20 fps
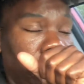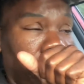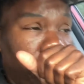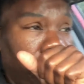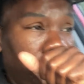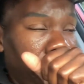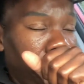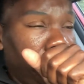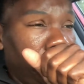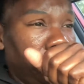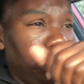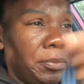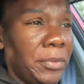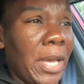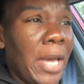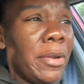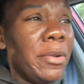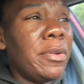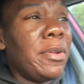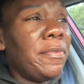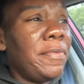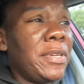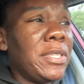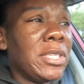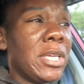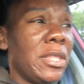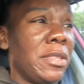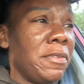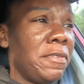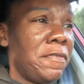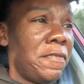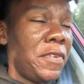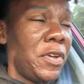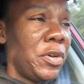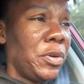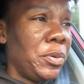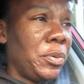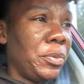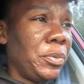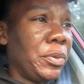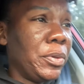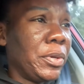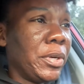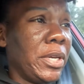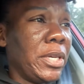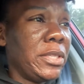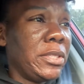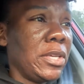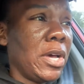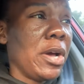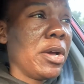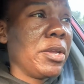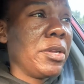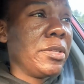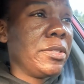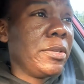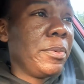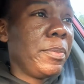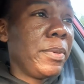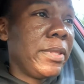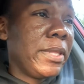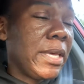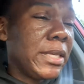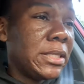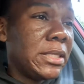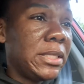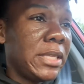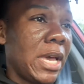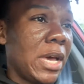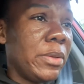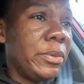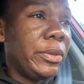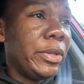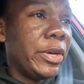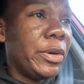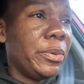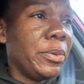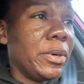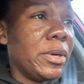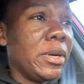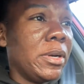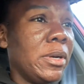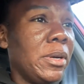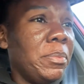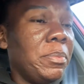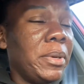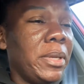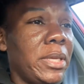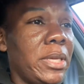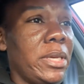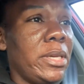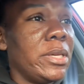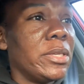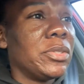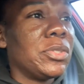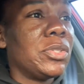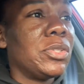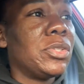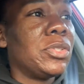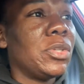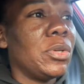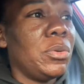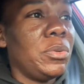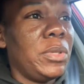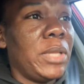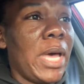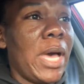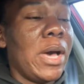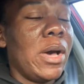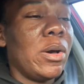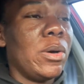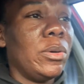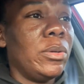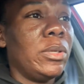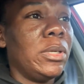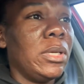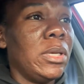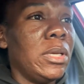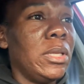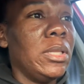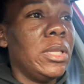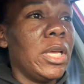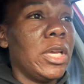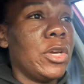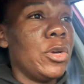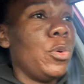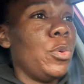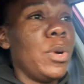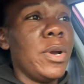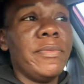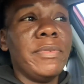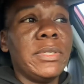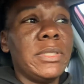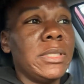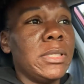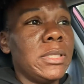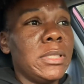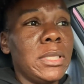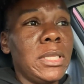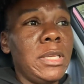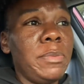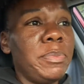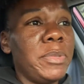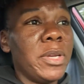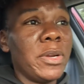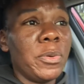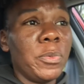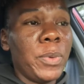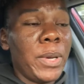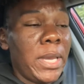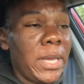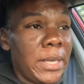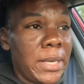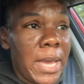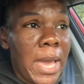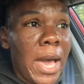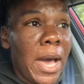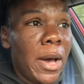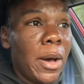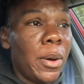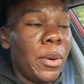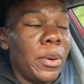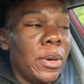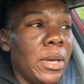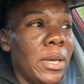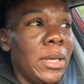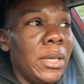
I don't know if he's on the phone or he's talking to someone that's down lower, but he is so loud. Like whoever's asleep, they're awake now.